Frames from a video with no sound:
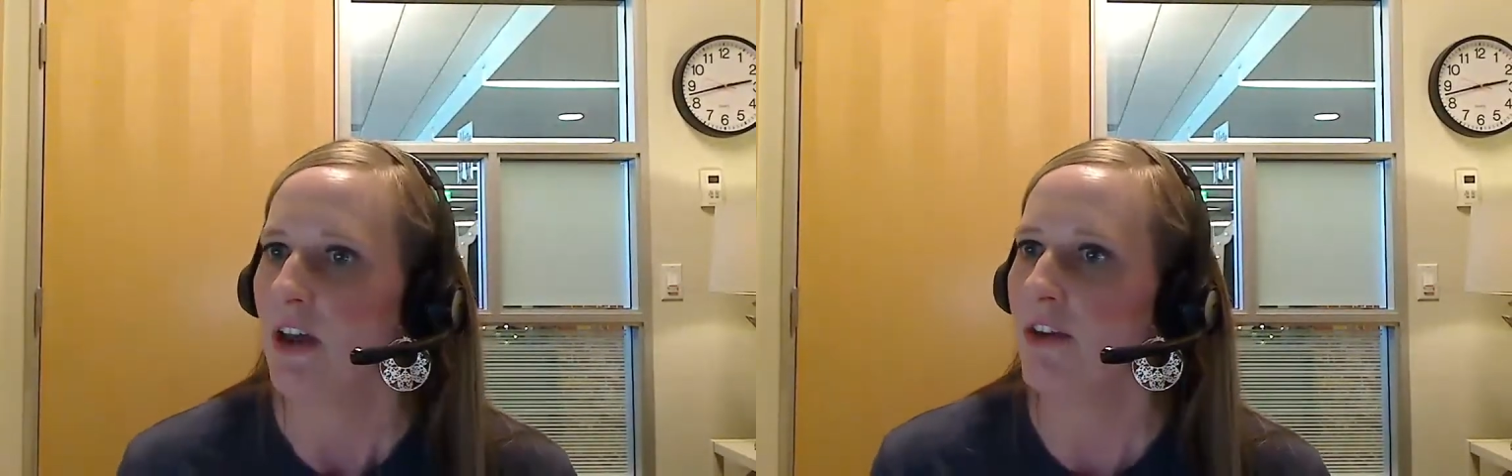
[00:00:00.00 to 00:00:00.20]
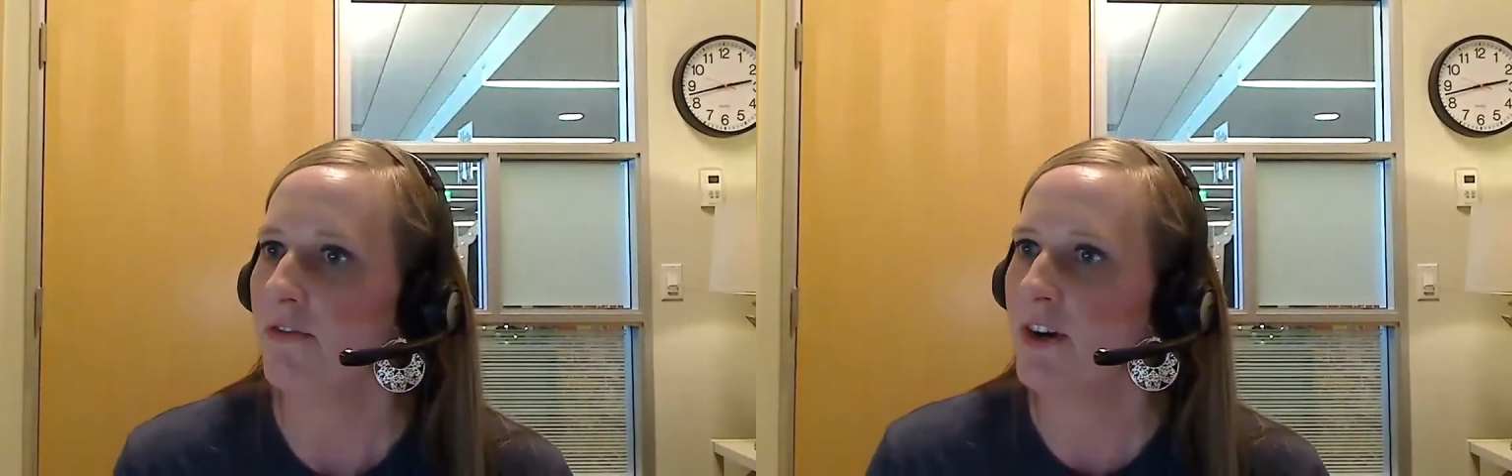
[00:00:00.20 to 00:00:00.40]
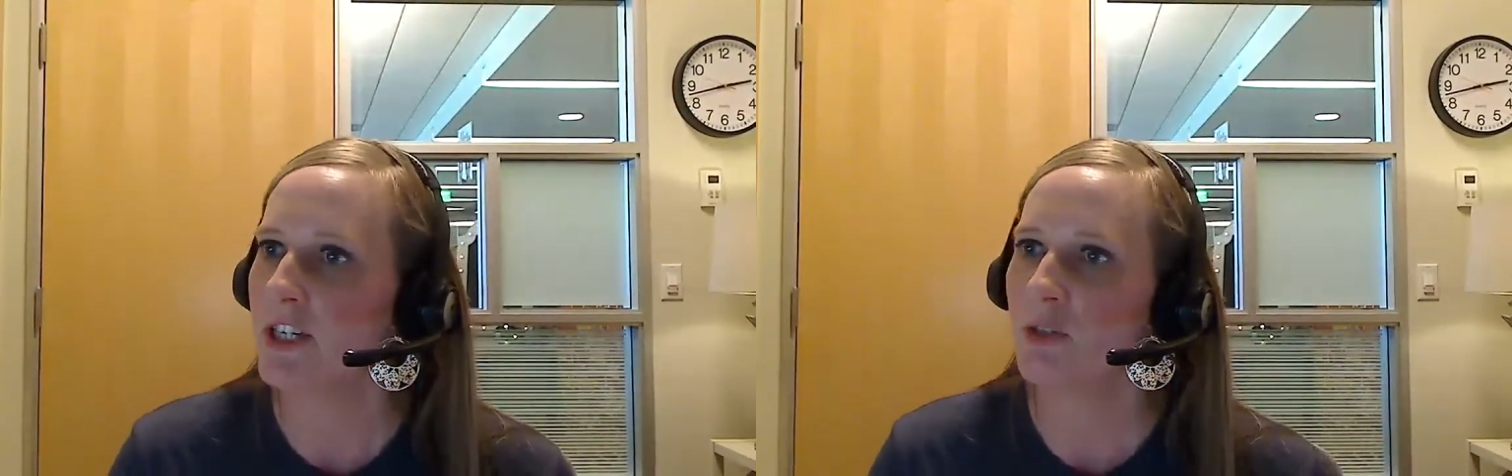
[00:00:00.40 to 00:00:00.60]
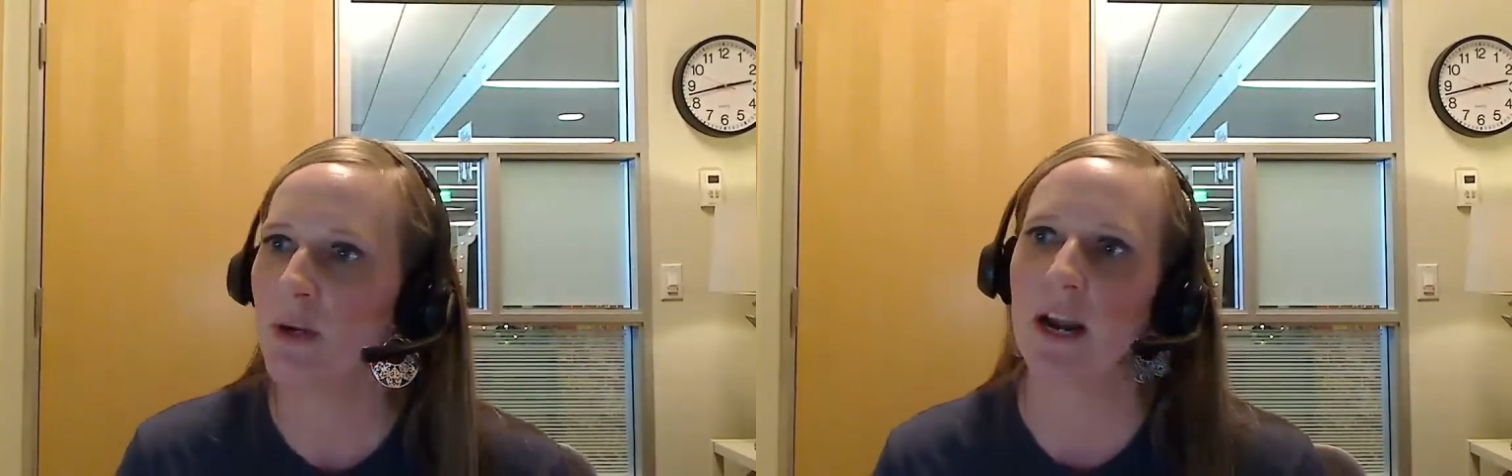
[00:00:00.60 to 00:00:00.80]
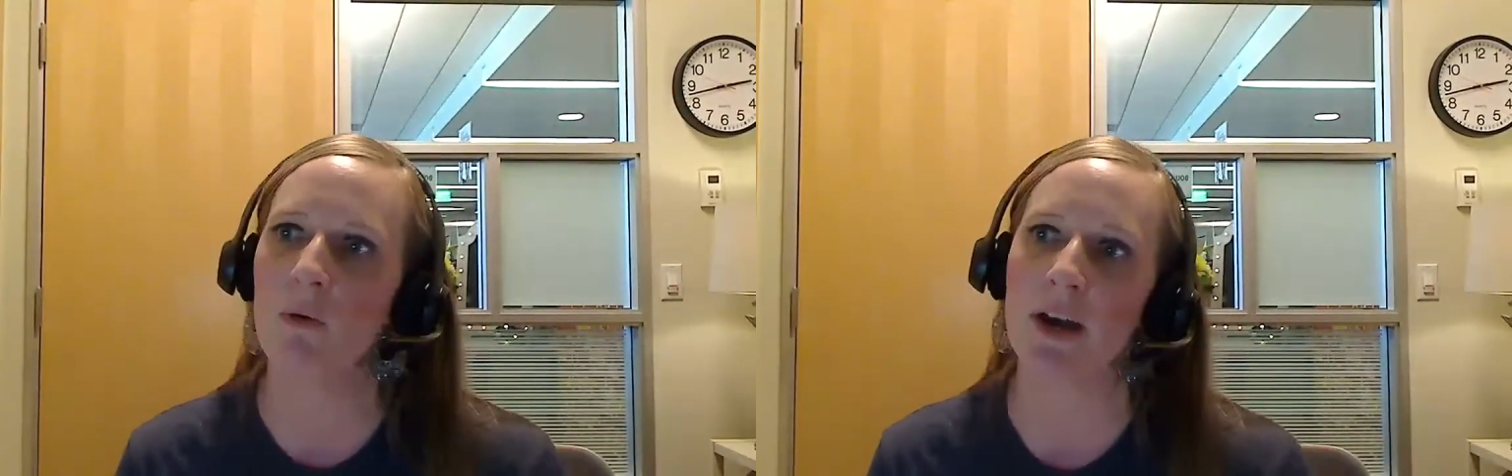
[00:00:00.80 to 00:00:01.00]
The first
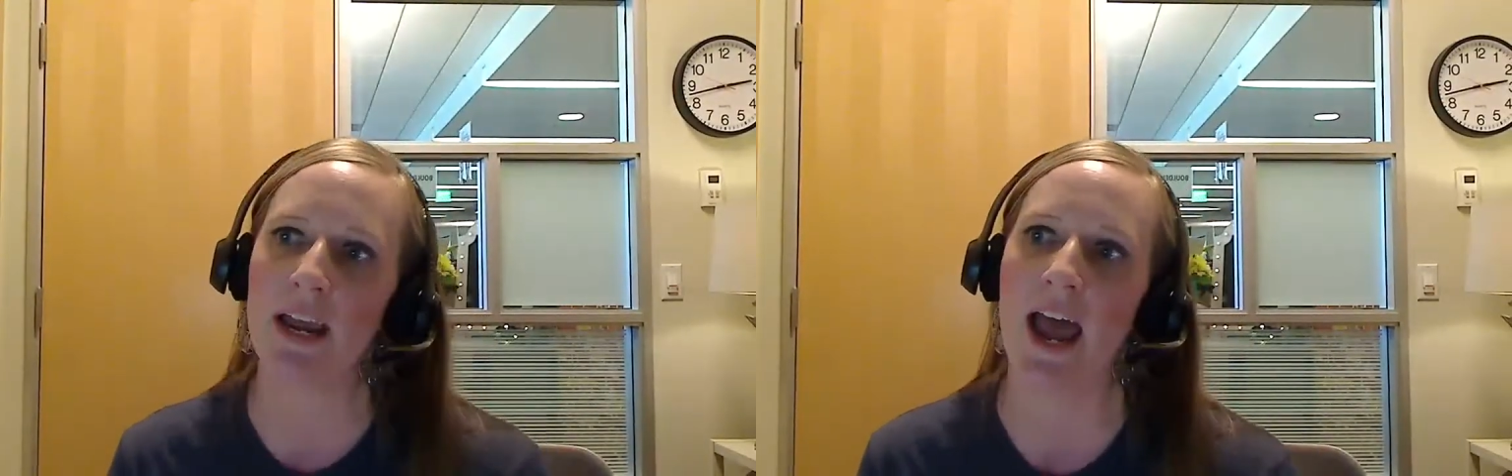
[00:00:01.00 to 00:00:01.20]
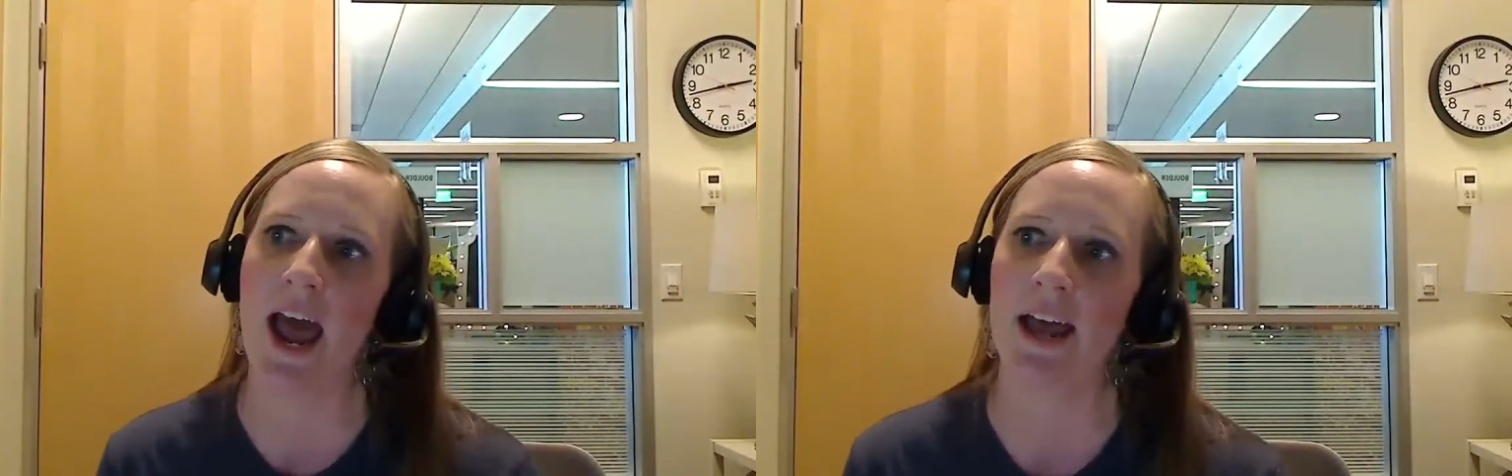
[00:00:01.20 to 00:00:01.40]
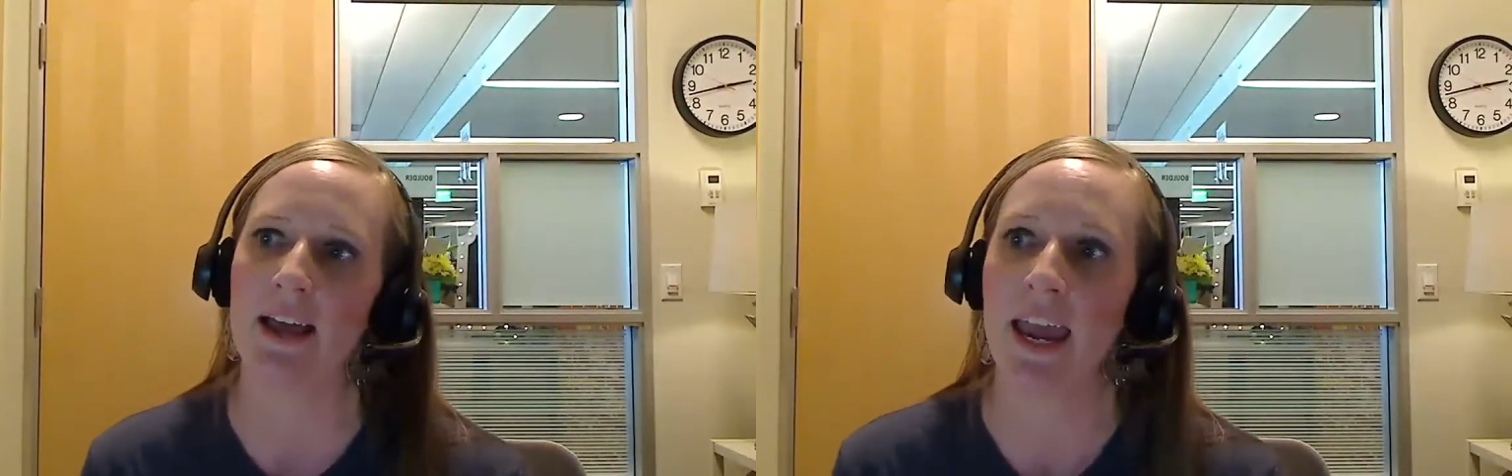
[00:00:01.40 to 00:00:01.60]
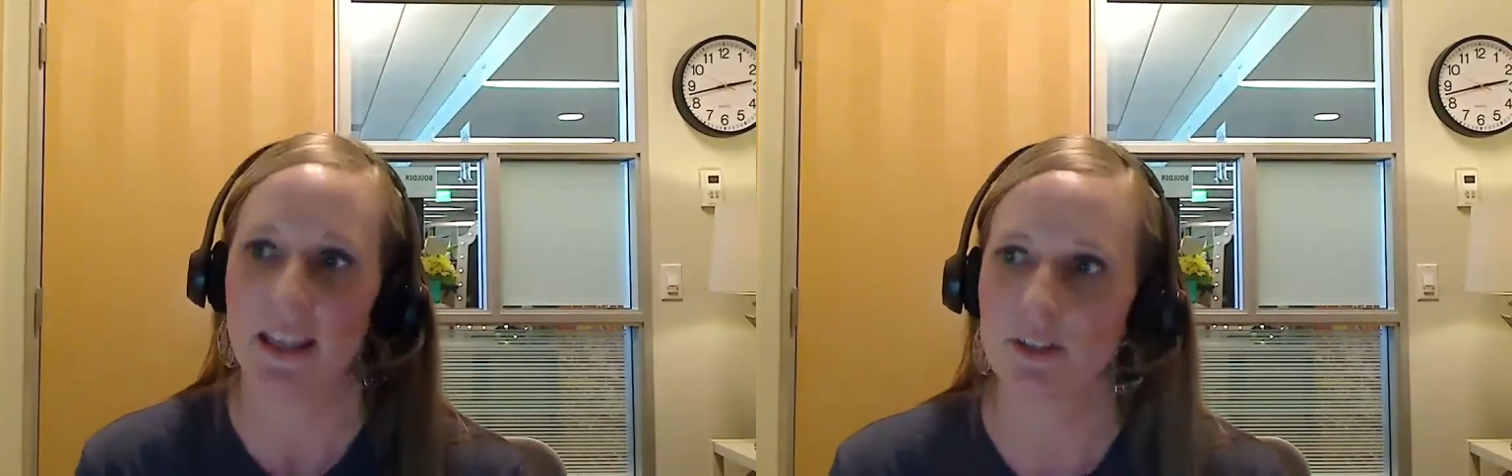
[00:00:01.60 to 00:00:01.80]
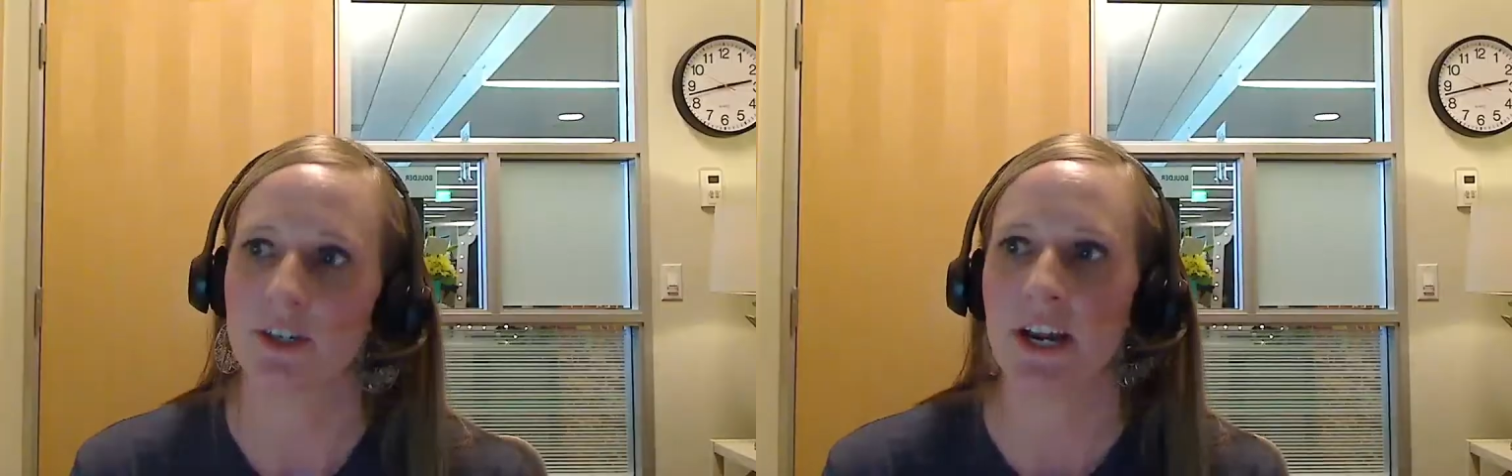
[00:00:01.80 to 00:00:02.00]
one I want to
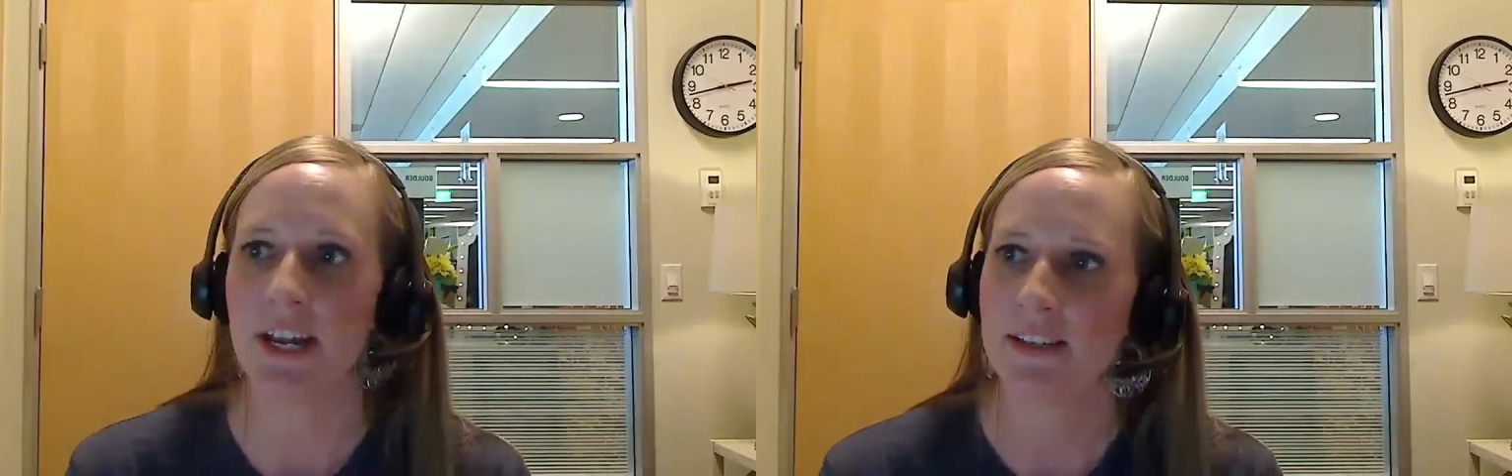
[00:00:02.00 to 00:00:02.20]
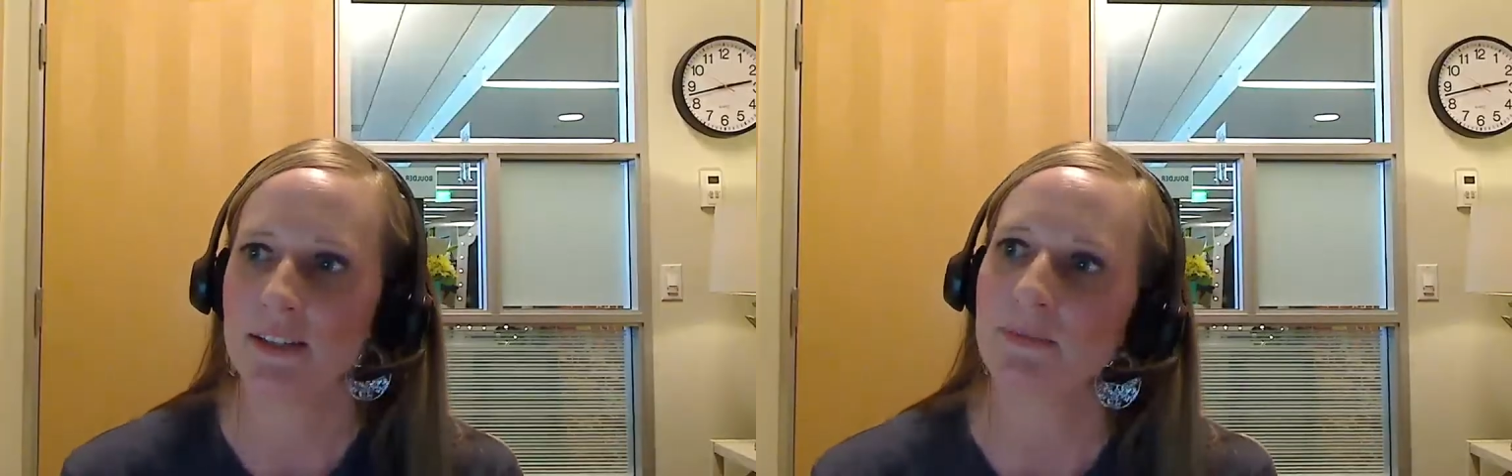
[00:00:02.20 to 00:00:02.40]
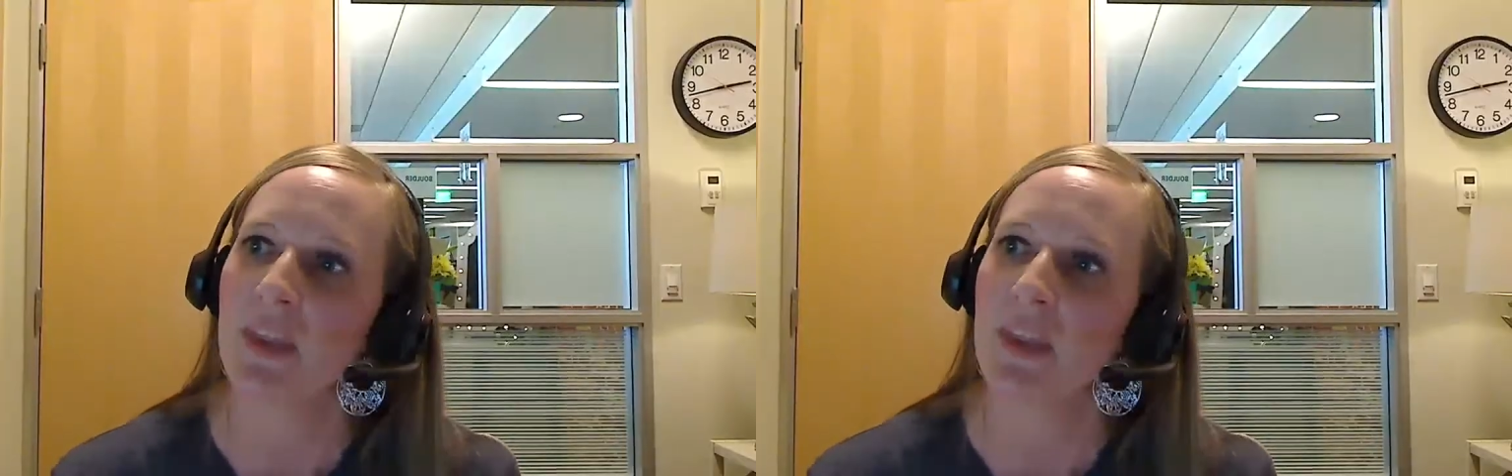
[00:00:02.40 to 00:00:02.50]
answer is